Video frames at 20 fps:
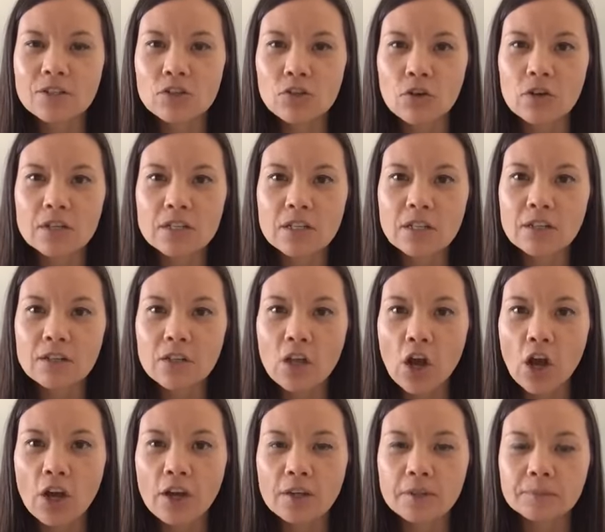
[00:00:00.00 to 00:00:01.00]
started to
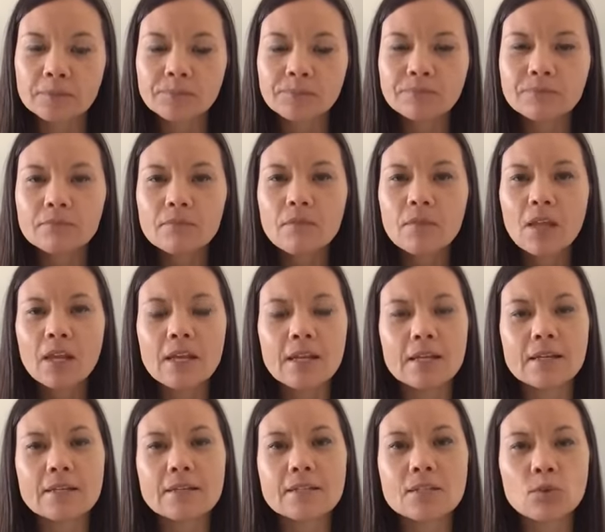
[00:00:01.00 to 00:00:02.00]
look.
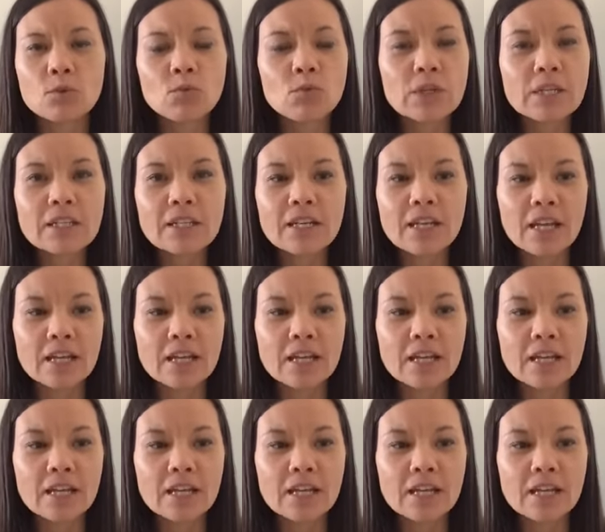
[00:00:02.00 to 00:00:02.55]
And really,